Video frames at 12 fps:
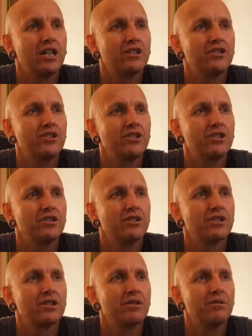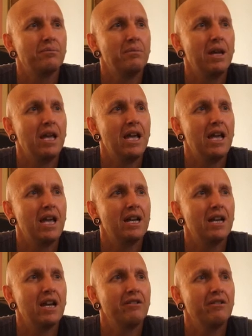Johns, Mann,
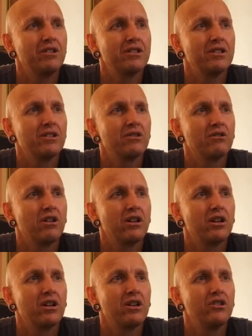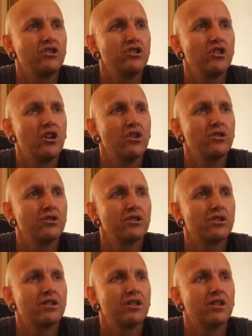Heverington, Croker, Jones.
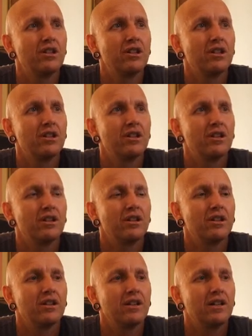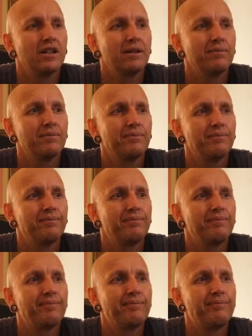Gamble
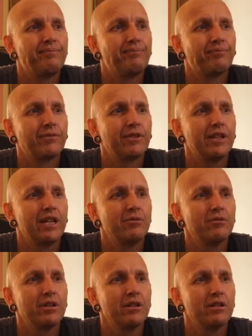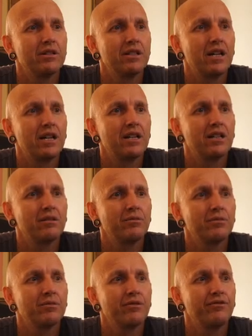Headnut is out.
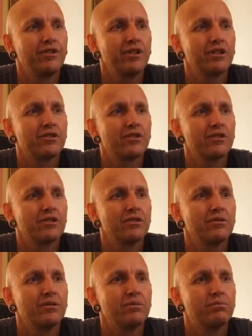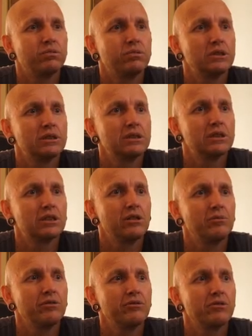Phoenix Crossland. Kurt Mann
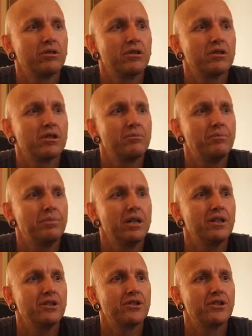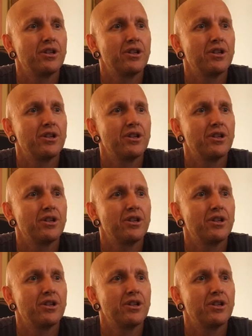returns to the bench.